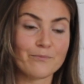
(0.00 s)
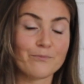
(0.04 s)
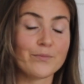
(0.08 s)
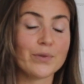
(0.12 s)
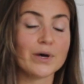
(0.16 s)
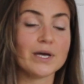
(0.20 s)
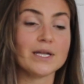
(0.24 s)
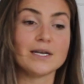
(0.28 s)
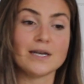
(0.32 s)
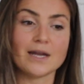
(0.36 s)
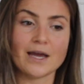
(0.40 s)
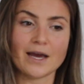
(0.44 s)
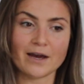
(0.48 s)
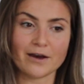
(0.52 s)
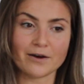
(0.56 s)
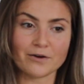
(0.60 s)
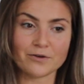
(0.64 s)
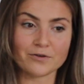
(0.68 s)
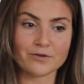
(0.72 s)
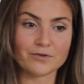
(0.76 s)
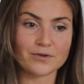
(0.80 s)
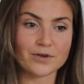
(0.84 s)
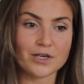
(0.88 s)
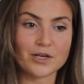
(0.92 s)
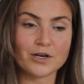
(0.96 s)
but
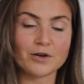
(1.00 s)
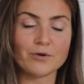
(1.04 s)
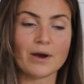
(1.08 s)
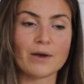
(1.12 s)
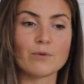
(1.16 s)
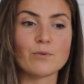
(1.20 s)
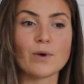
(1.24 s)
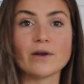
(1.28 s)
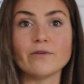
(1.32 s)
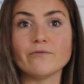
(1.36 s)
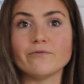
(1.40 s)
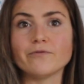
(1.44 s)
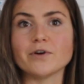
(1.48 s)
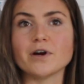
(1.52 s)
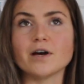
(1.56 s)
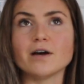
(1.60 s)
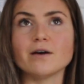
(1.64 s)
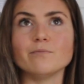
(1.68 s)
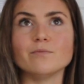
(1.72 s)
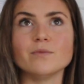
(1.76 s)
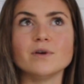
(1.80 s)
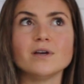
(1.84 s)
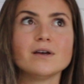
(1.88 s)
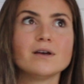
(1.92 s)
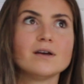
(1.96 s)
now, you know, I went
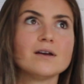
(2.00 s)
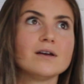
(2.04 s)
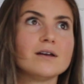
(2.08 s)
from